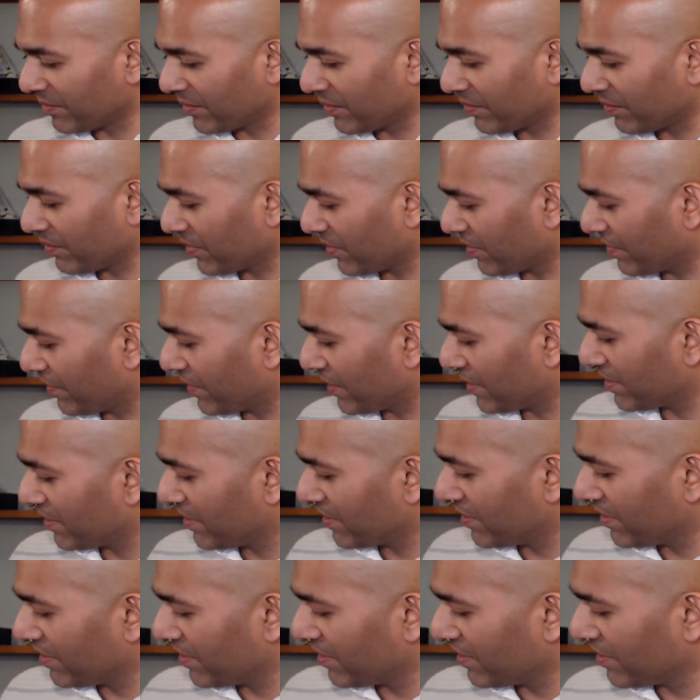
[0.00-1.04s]
Perfect.
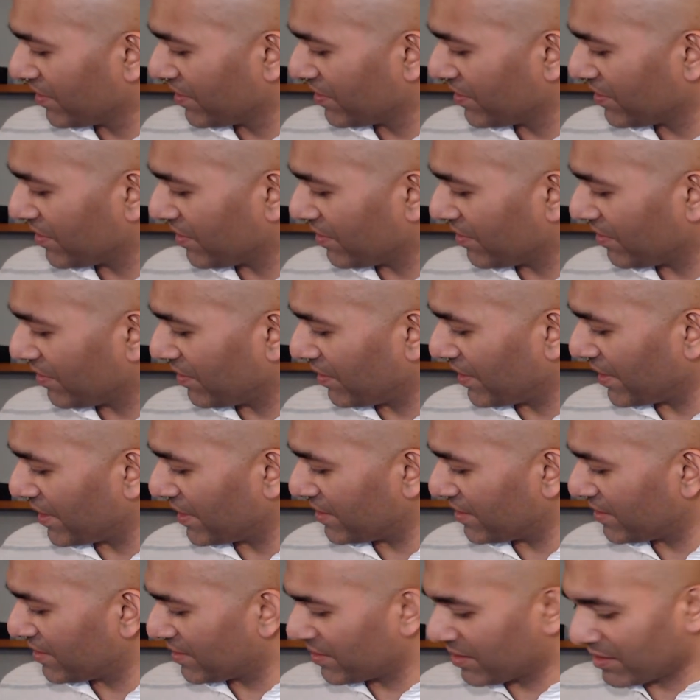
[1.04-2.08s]
So
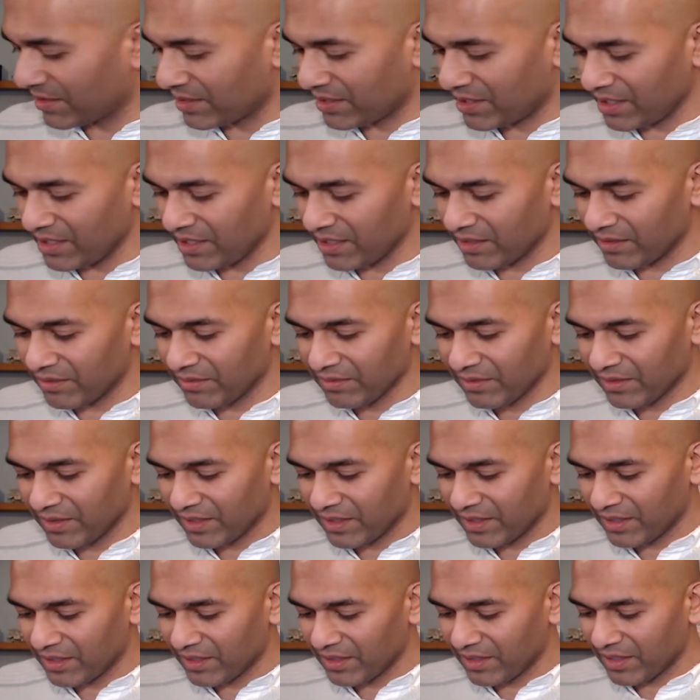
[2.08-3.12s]
let's continue,
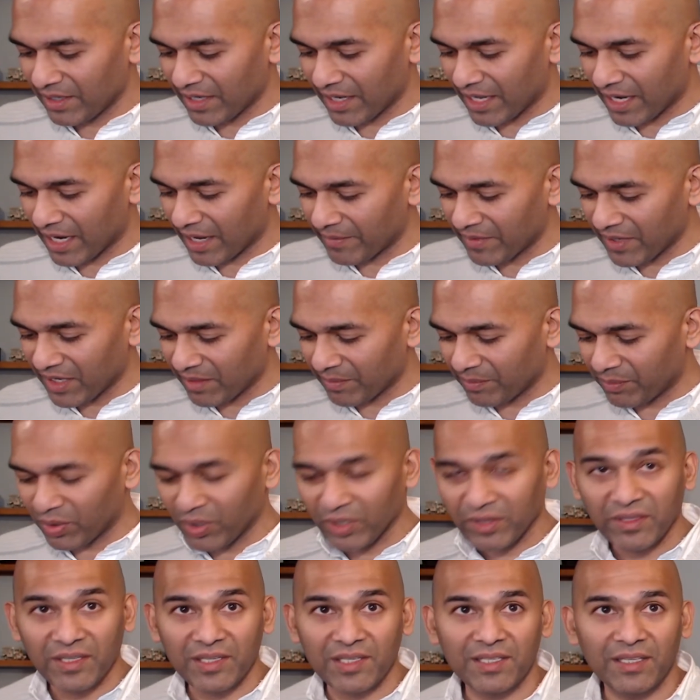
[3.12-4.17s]
and I'm going to
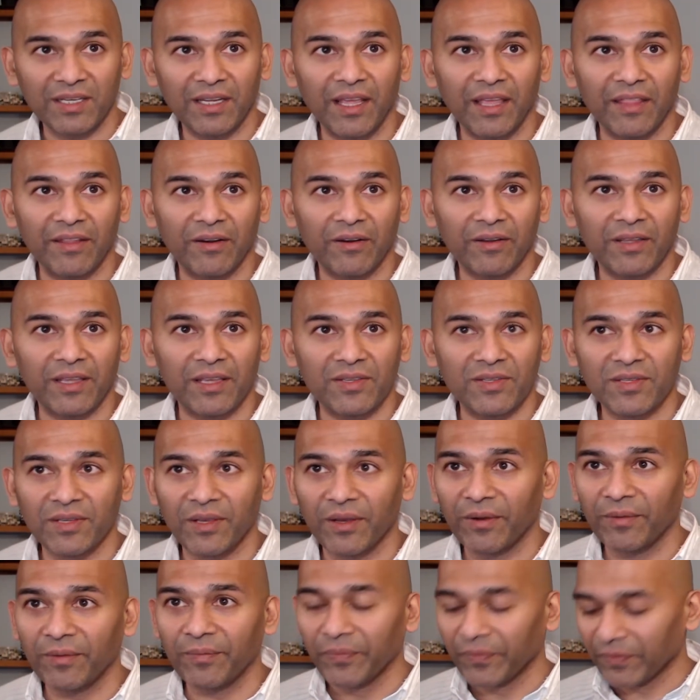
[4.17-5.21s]
put this together. Okay,
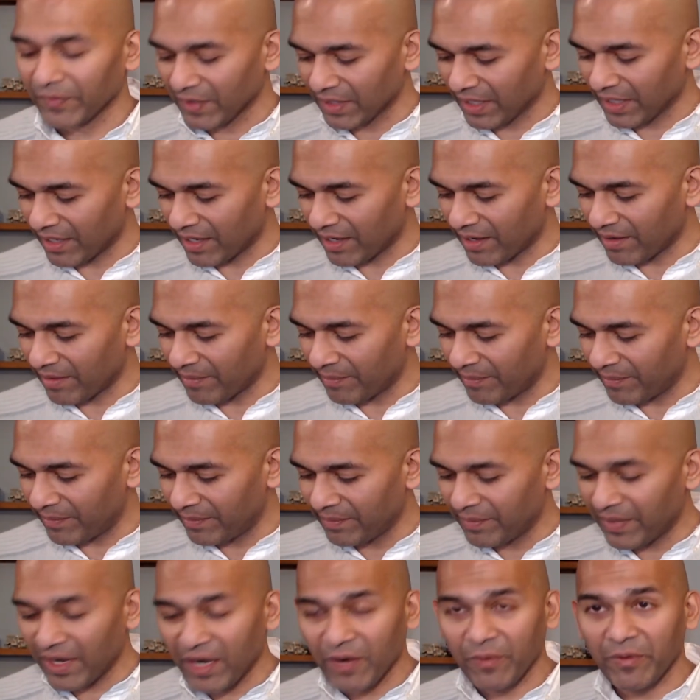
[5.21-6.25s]
so
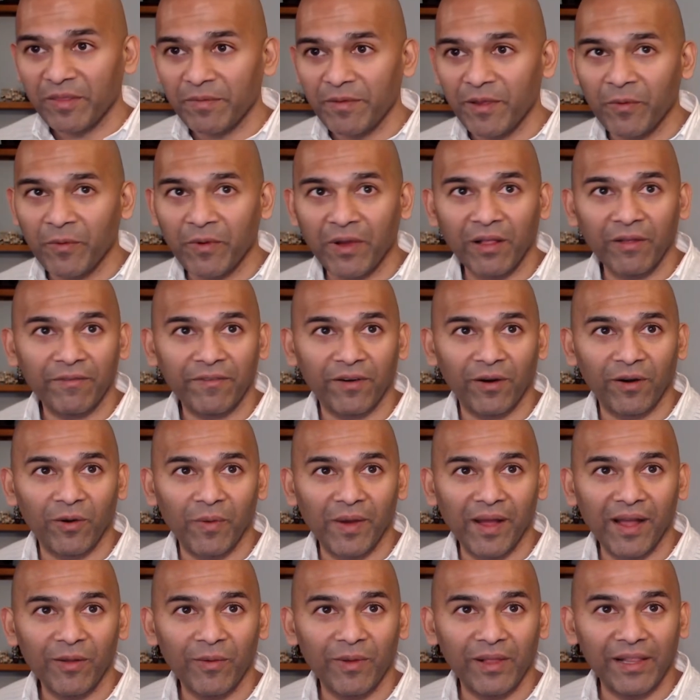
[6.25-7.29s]
bear with me for a
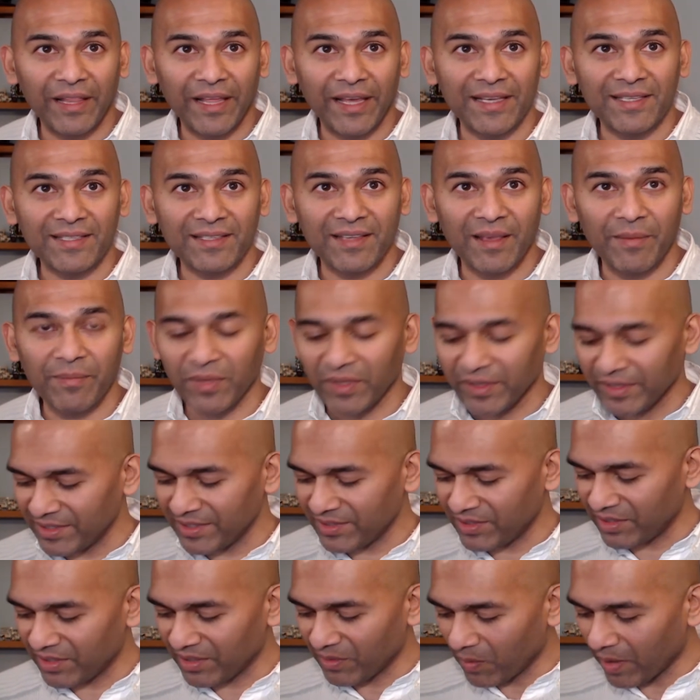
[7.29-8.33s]
while while I assemble
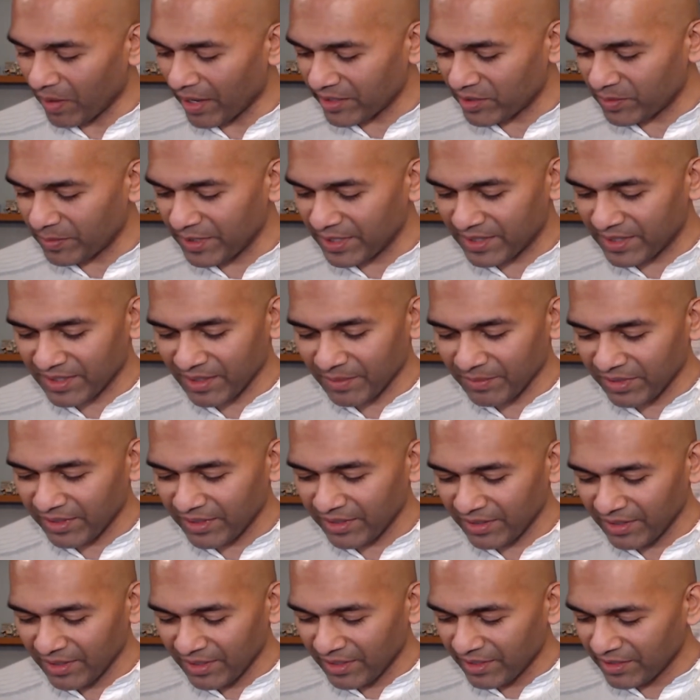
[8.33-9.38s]
this. You can watch me assemble
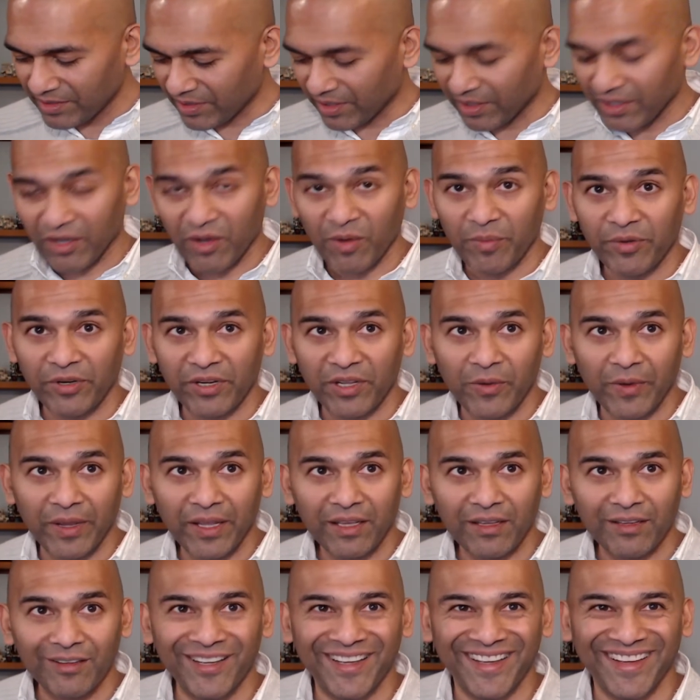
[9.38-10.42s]
it. It's going to go pretty
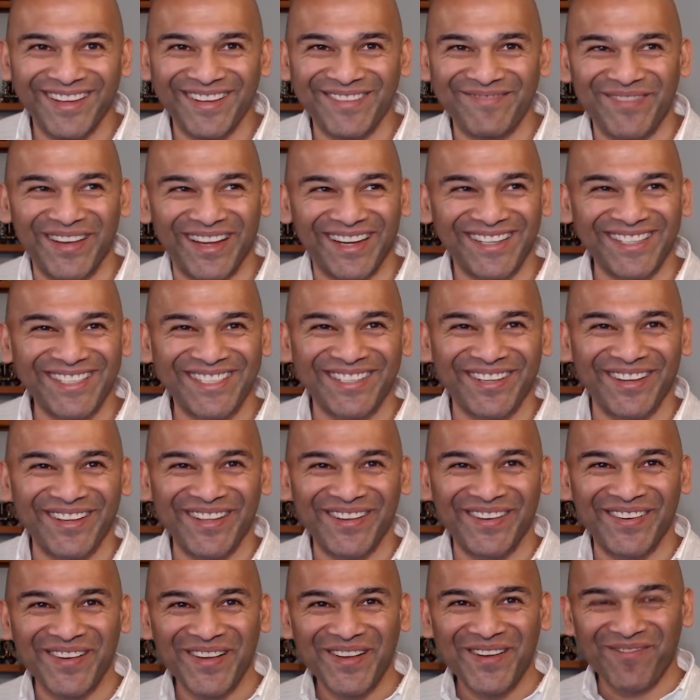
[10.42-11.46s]
quick, but I'll show
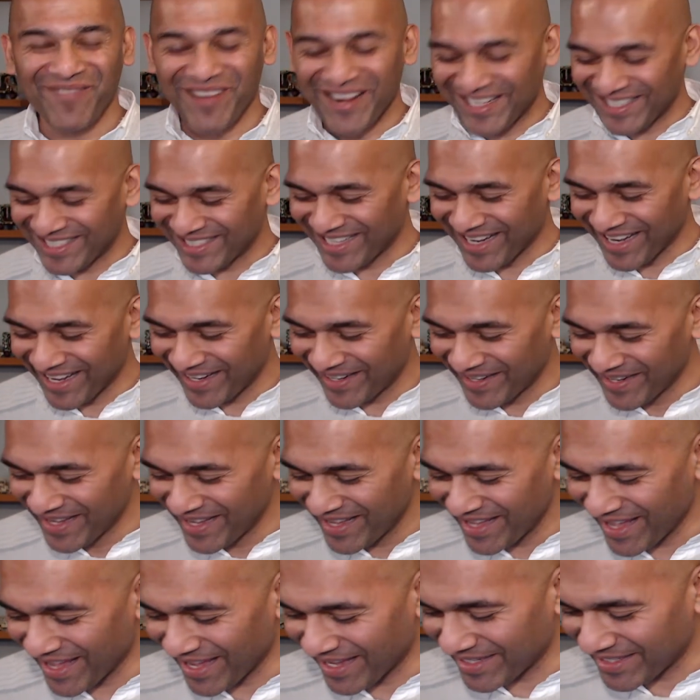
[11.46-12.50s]
you when it's done,
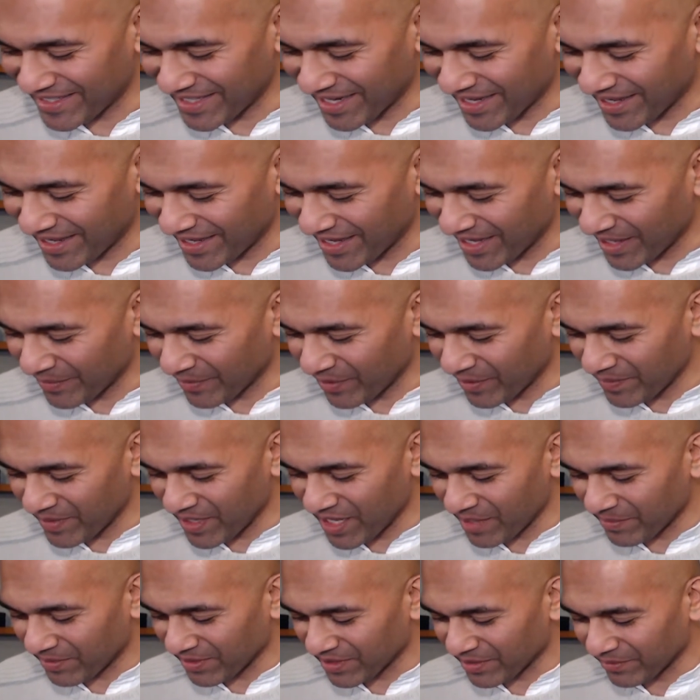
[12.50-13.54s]
and we'll be
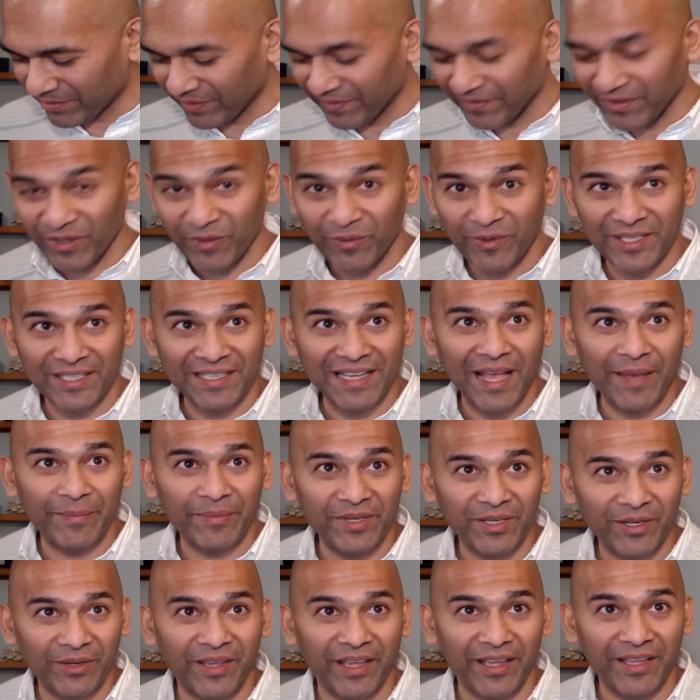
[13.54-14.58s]
able to review what's
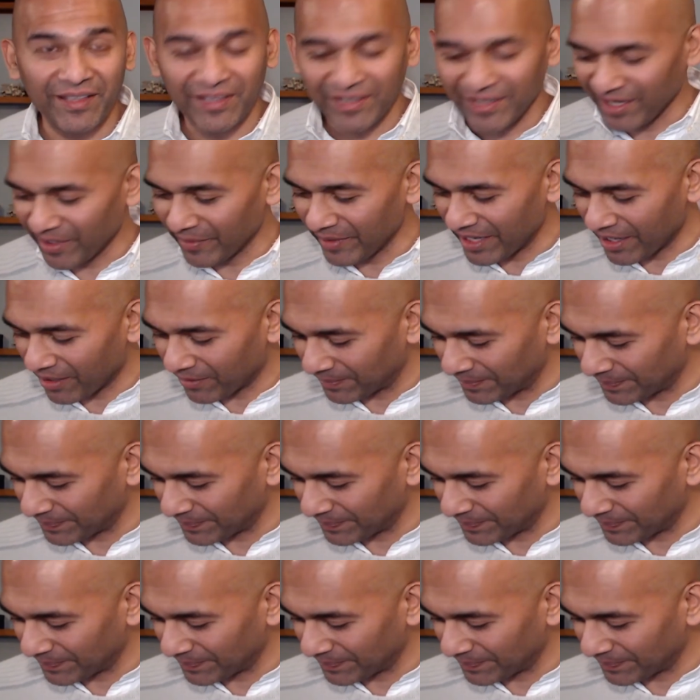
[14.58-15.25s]
happened. Okay, here we go.